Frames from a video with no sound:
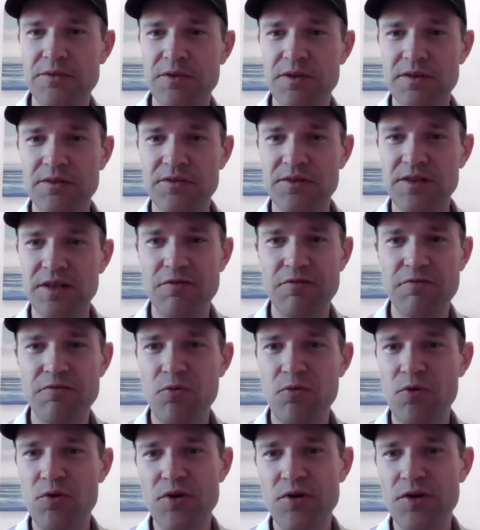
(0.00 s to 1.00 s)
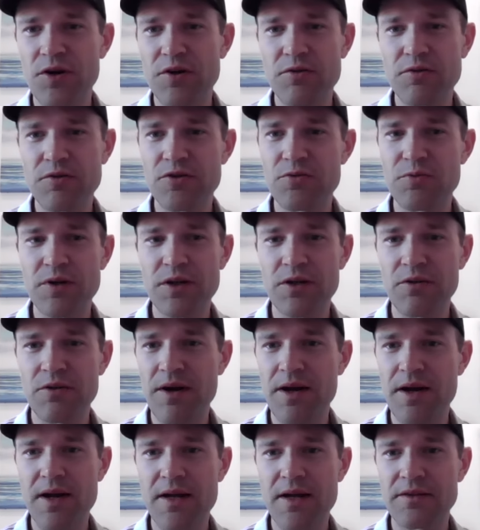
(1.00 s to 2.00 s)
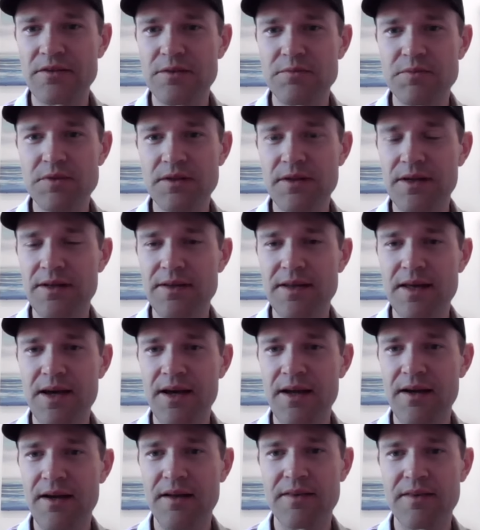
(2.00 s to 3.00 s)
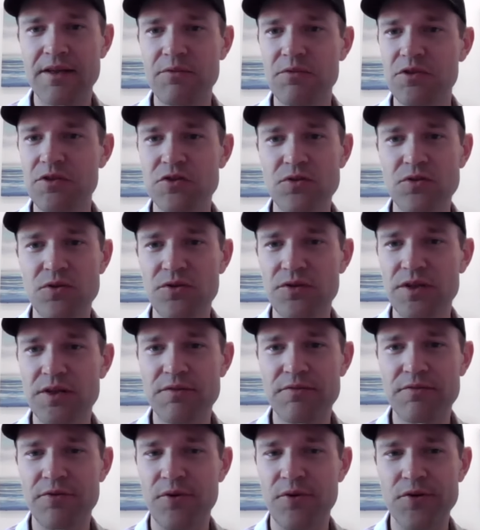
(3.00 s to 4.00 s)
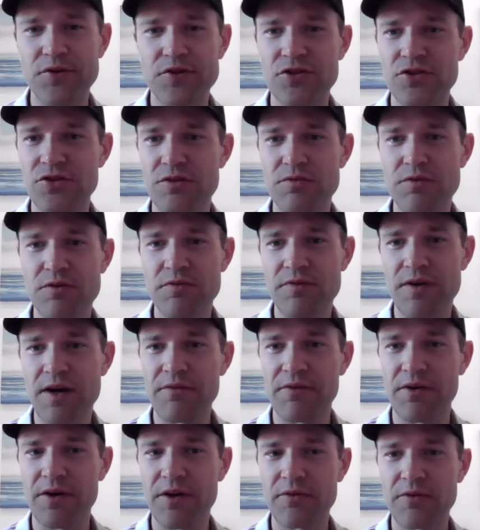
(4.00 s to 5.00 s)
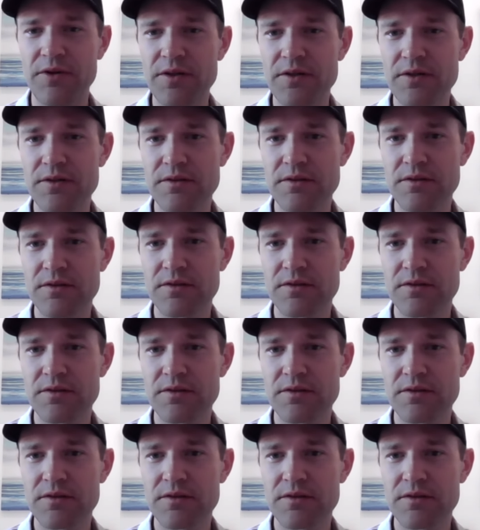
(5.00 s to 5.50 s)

I want to it's like 420 grand, something like that. And I think we sold it for just over 500.